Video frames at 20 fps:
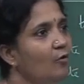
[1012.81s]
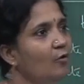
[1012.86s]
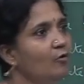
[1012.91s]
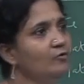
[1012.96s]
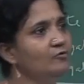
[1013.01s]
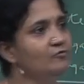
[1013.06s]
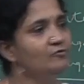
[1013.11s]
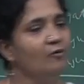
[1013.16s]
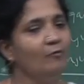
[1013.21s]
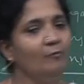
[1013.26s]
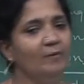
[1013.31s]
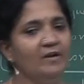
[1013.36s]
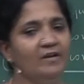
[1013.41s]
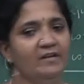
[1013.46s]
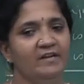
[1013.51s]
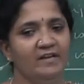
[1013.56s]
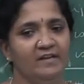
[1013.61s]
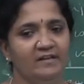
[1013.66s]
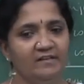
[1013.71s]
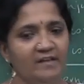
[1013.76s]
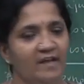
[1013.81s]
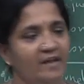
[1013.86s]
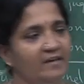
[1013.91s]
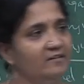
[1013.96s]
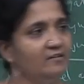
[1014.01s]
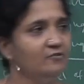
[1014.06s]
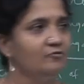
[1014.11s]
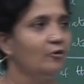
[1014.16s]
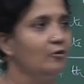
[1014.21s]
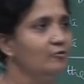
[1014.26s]
also will dictate
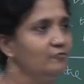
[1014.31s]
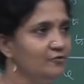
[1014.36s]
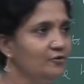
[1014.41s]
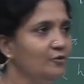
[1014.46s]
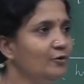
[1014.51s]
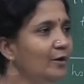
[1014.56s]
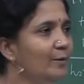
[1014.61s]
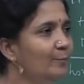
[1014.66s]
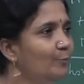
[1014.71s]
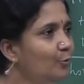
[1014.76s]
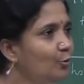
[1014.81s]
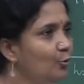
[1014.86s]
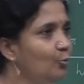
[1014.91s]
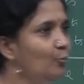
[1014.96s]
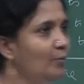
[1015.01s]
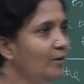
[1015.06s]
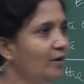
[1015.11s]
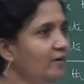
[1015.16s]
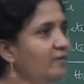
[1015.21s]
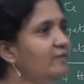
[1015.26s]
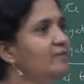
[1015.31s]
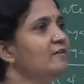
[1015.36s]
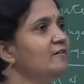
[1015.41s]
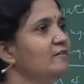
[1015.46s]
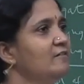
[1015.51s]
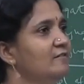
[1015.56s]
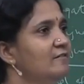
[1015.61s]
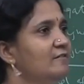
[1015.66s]
this also you can prove it